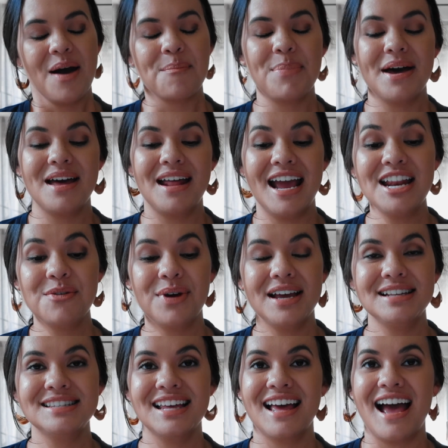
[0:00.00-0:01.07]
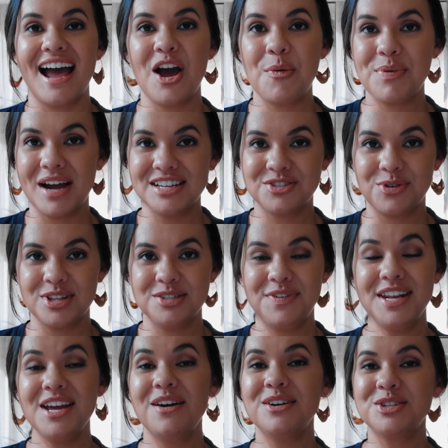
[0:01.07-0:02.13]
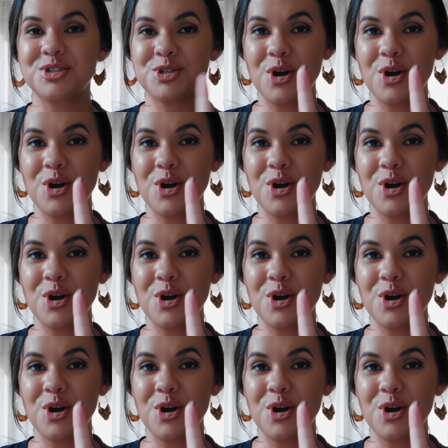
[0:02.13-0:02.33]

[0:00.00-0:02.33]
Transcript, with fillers: But anyways, I hope you guys enjoyed this video.